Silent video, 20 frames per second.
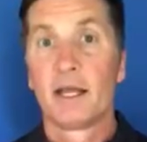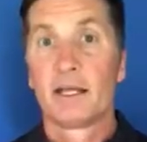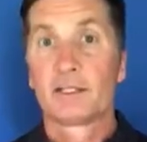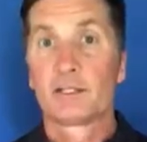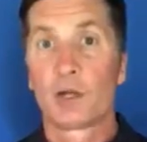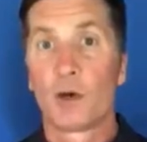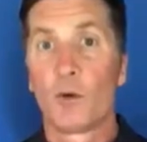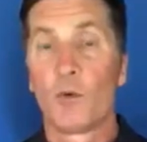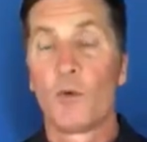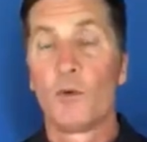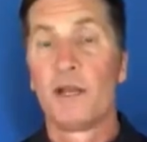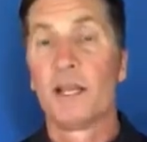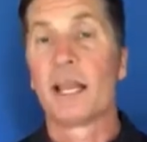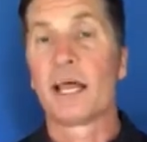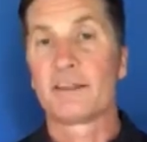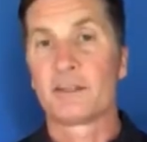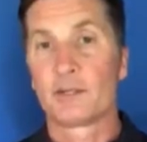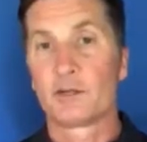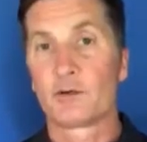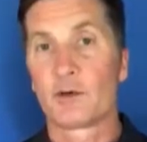So we
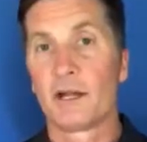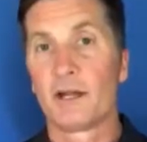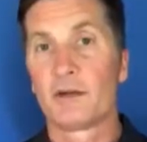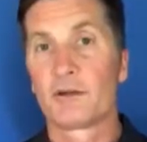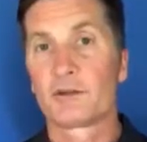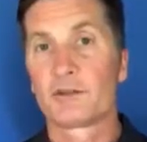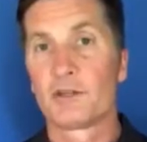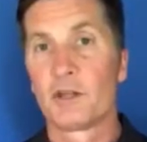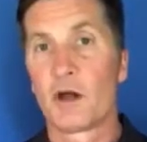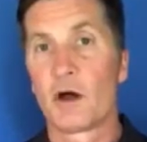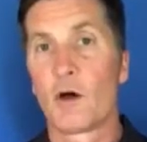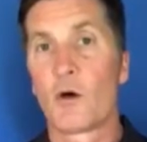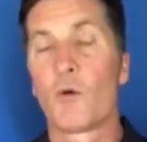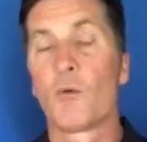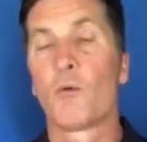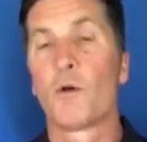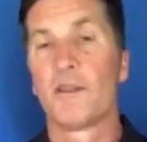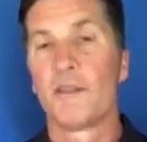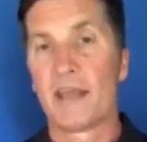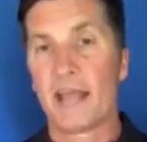let the trainers know
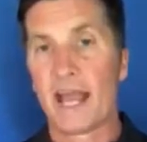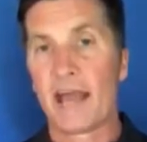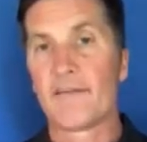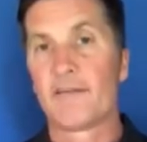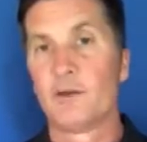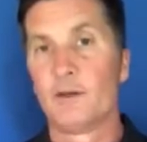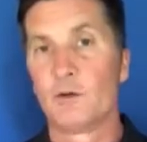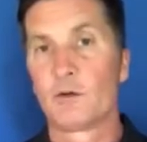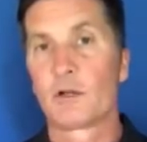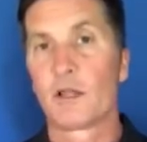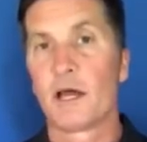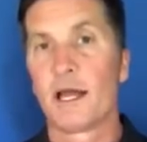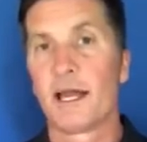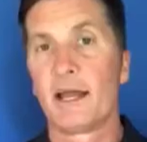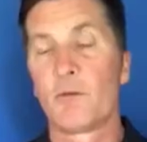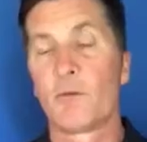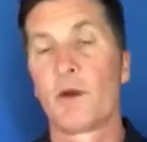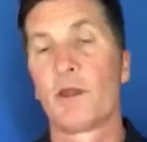when they have a new client,